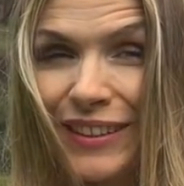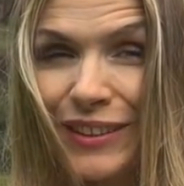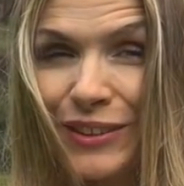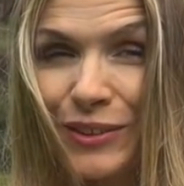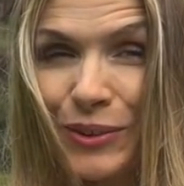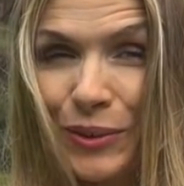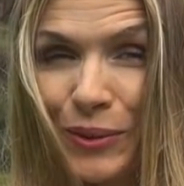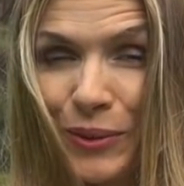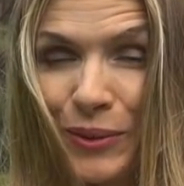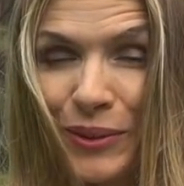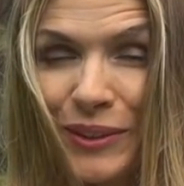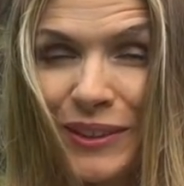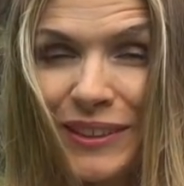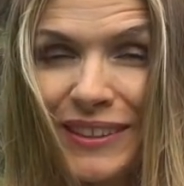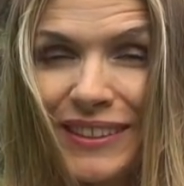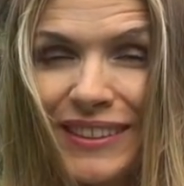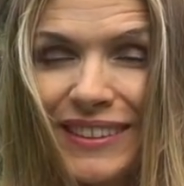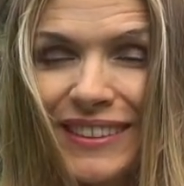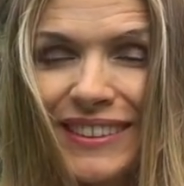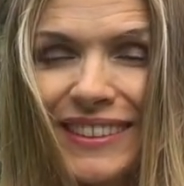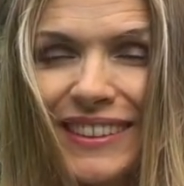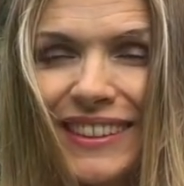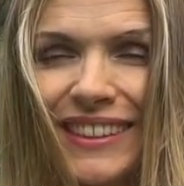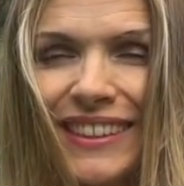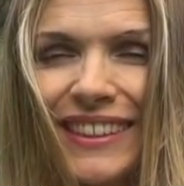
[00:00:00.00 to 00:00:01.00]
Taurus, our
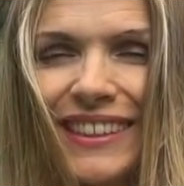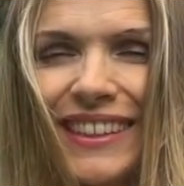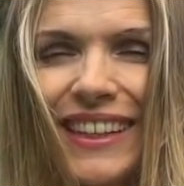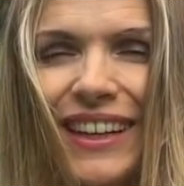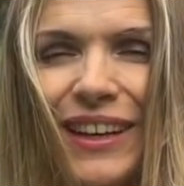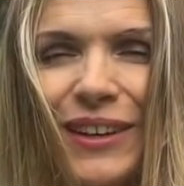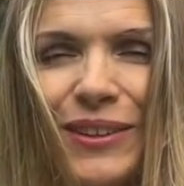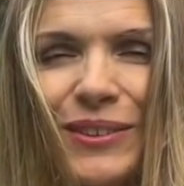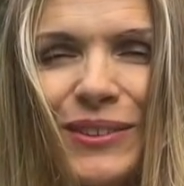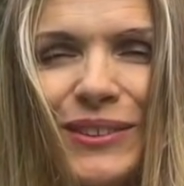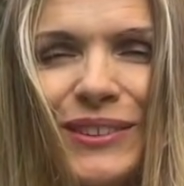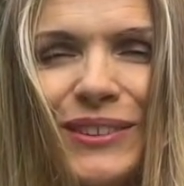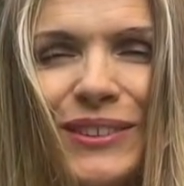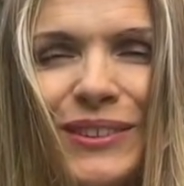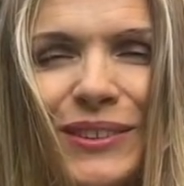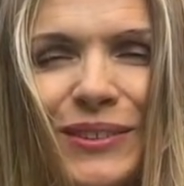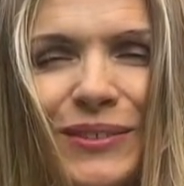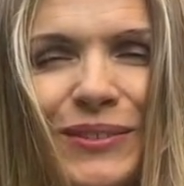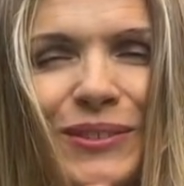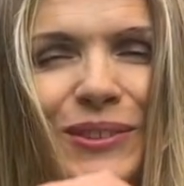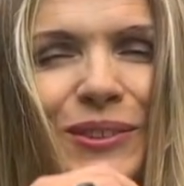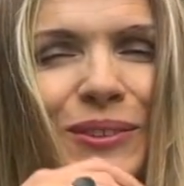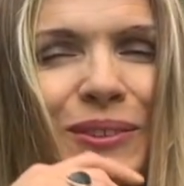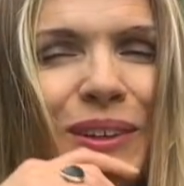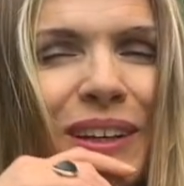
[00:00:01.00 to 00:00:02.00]
second house,
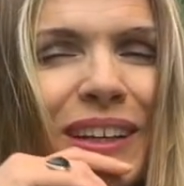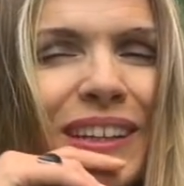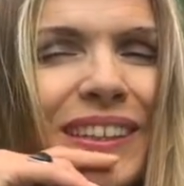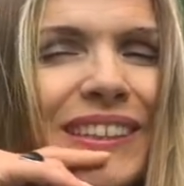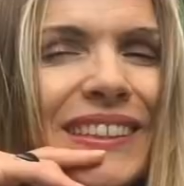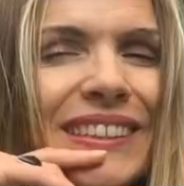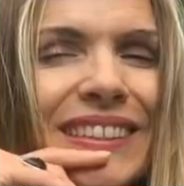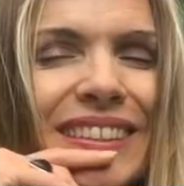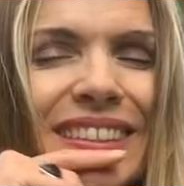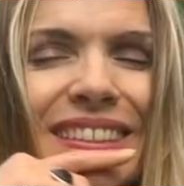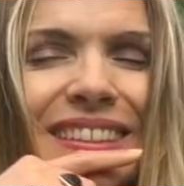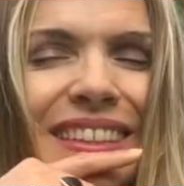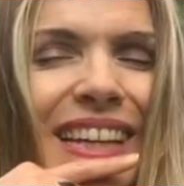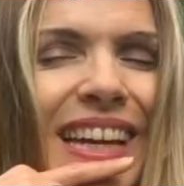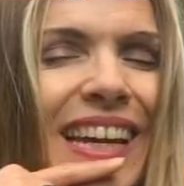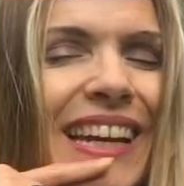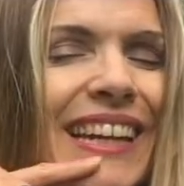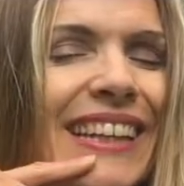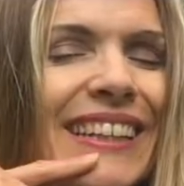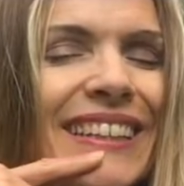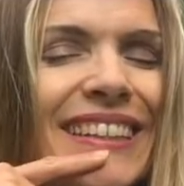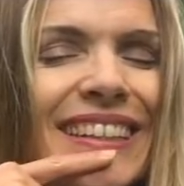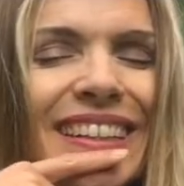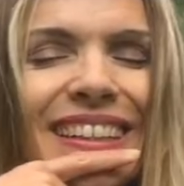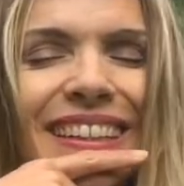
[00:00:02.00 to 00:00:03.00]
of Uranus,
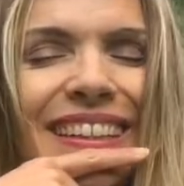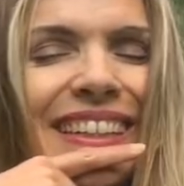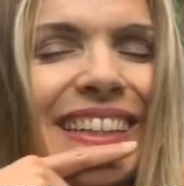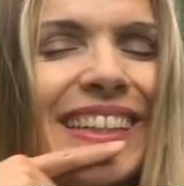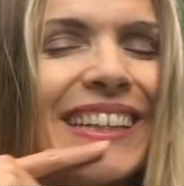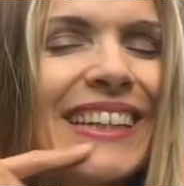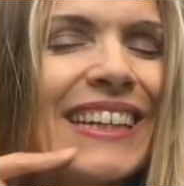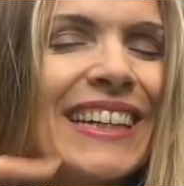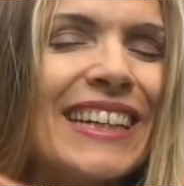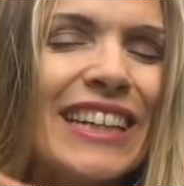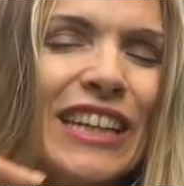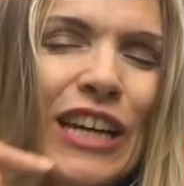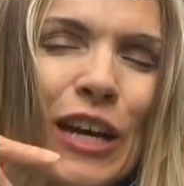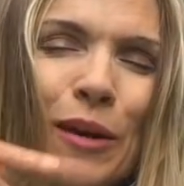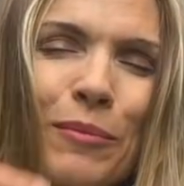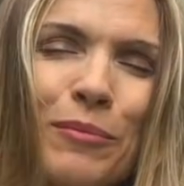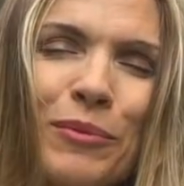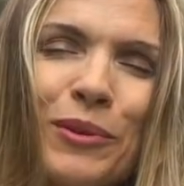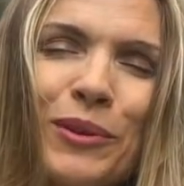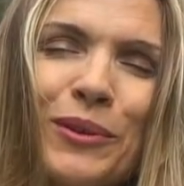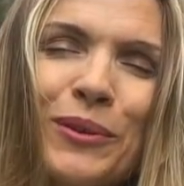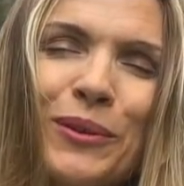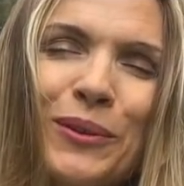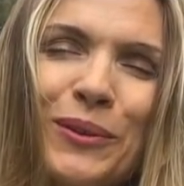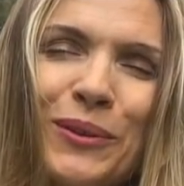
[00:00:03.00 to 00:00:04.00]
Saturn in
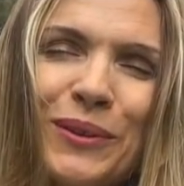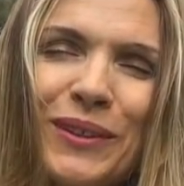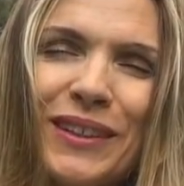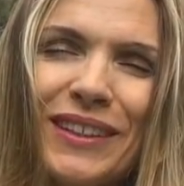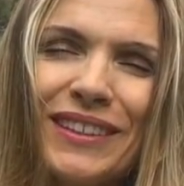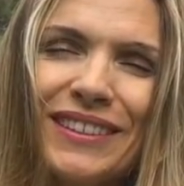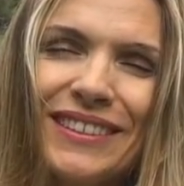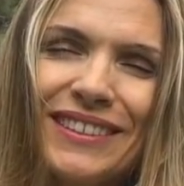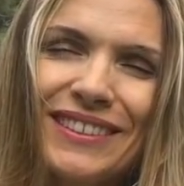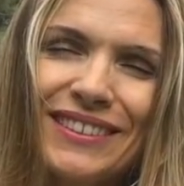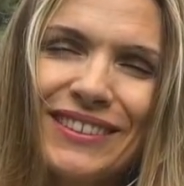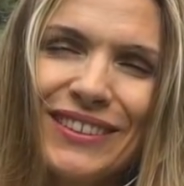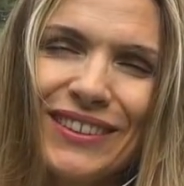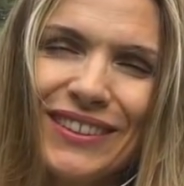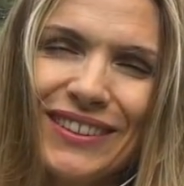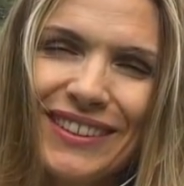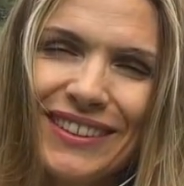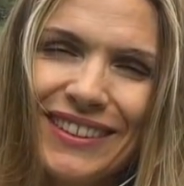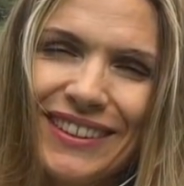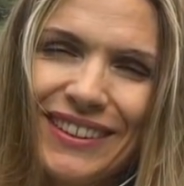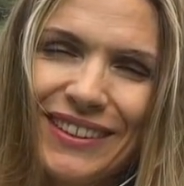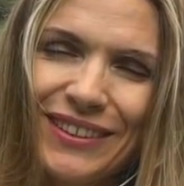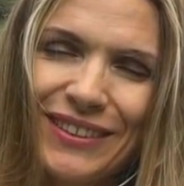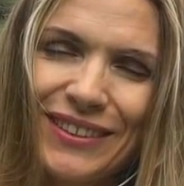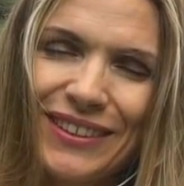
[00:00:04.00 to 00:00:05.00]
Capricorn, and the Sun
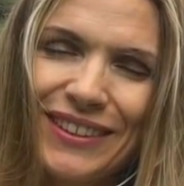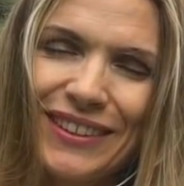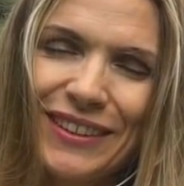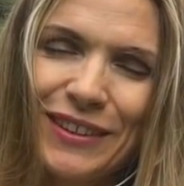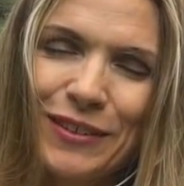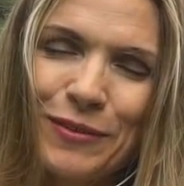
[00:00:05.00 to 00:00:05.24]
here